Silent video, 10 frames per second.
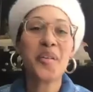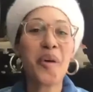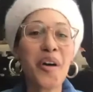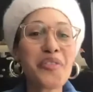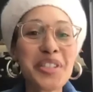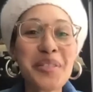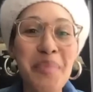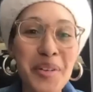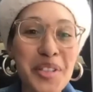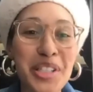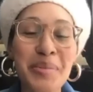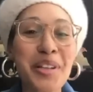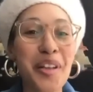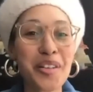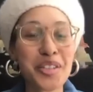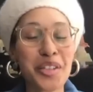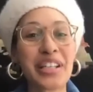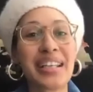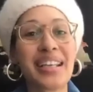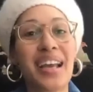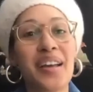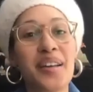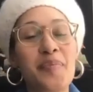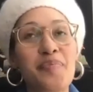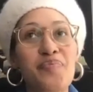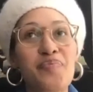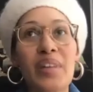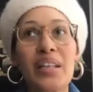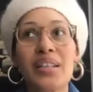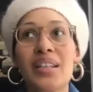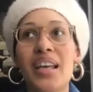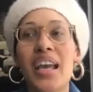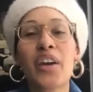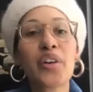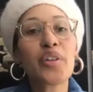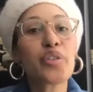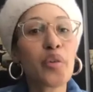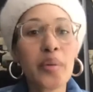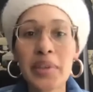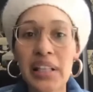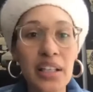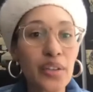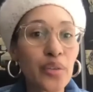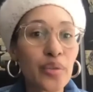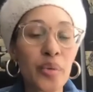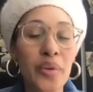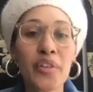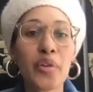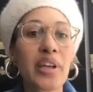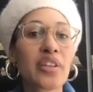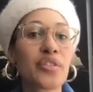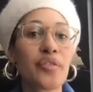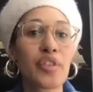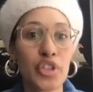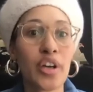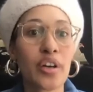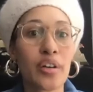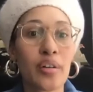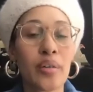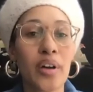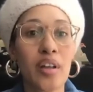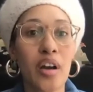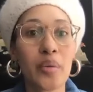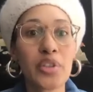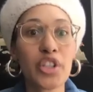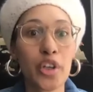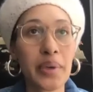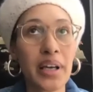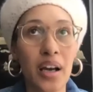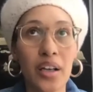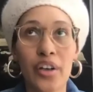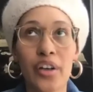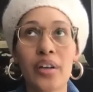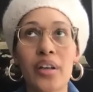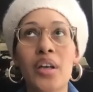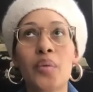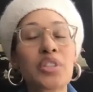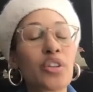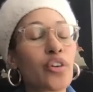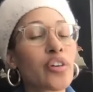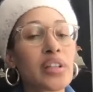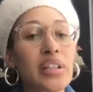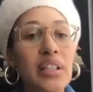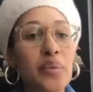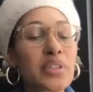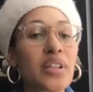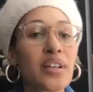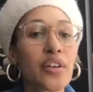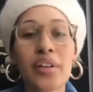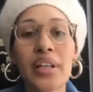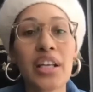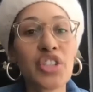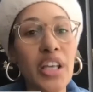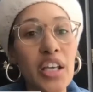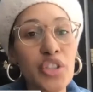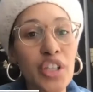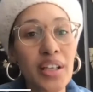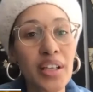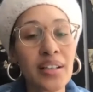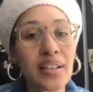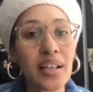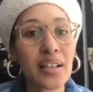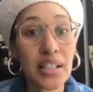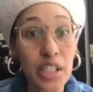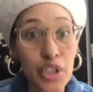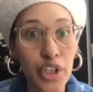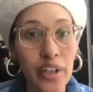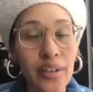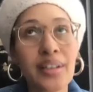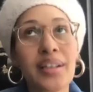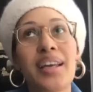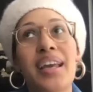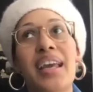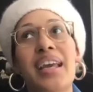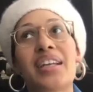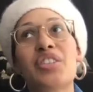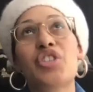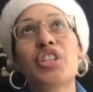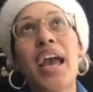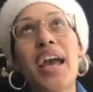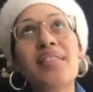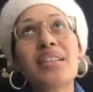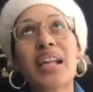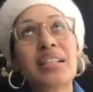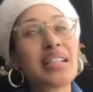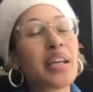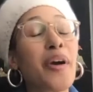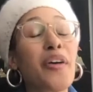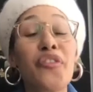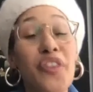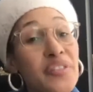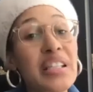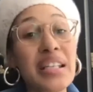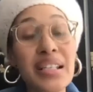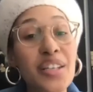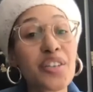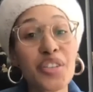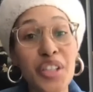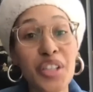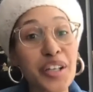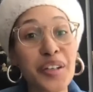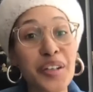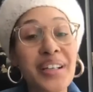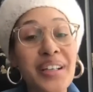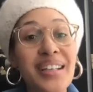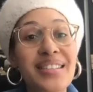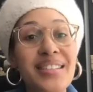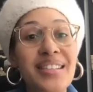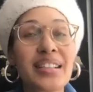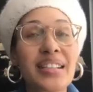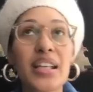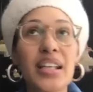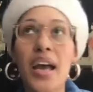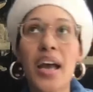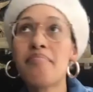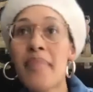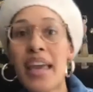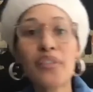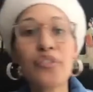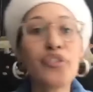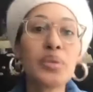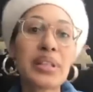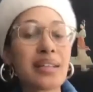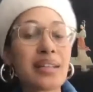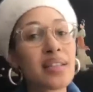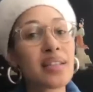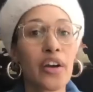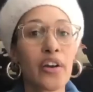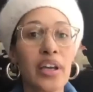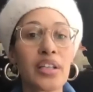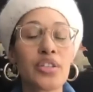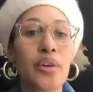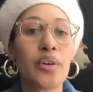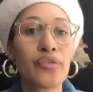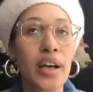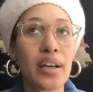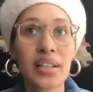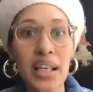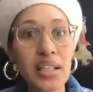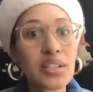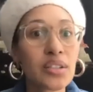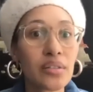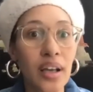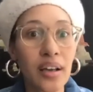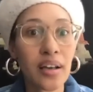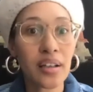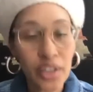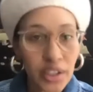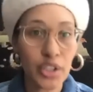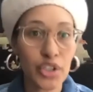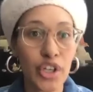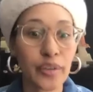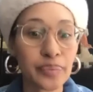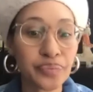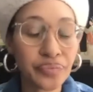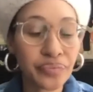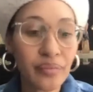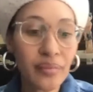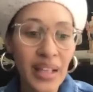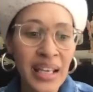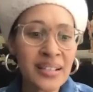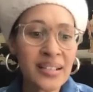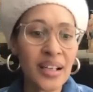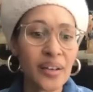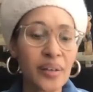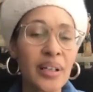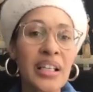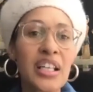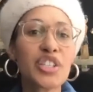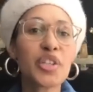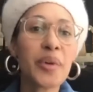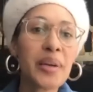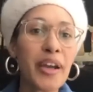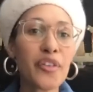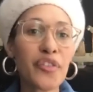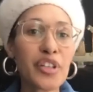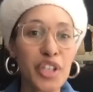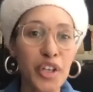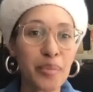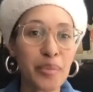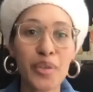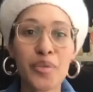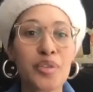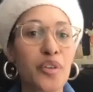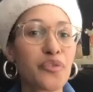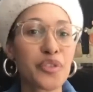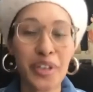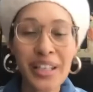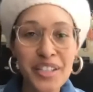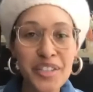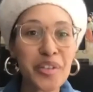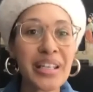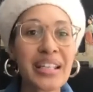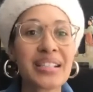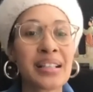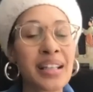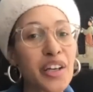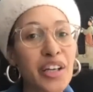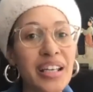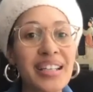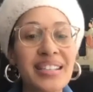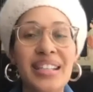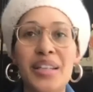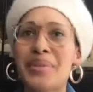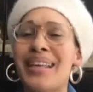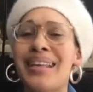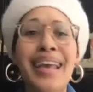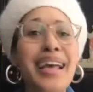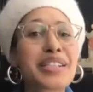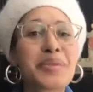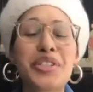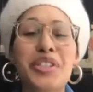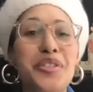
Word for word: waffles and mochi. It's been a long journey. Um, Erika Thormahlen, who's one of the creators of the show, along with Jeremy Konner, was an early was an early education uh, teacher, and she had this idea about 15 years ago to uh, make food less scary and do a, a kids uh, cooking show. And so she ran it by her friend Jeremy, who's known for drunk history. He's hilarious. And he was like, Yes, we should